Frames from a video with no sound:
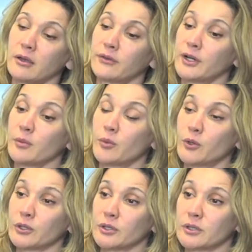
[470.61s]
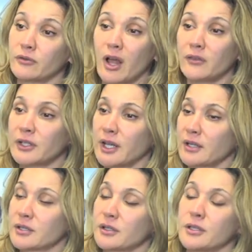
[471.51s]
Very important. Vulvar
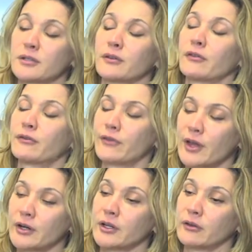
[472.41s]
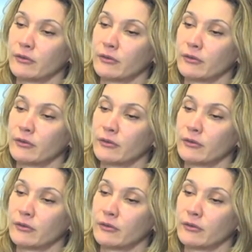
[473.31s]
cancer is very,